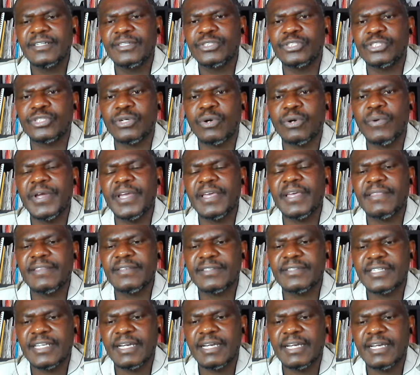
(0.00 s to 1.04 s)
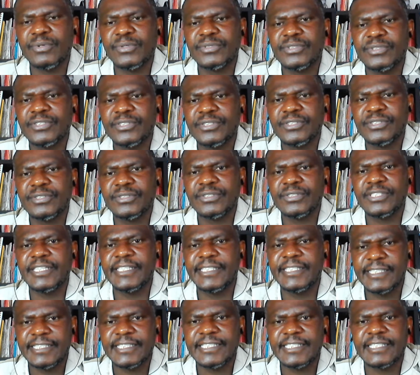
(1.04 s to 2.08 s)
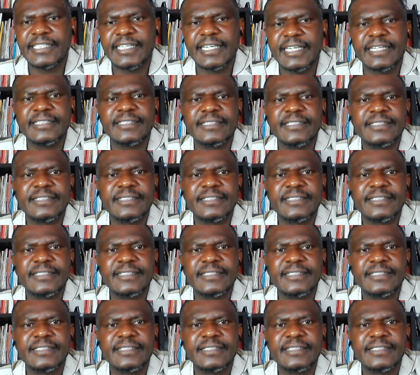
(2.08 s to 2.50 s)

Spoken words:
drawing the summons, the litigant,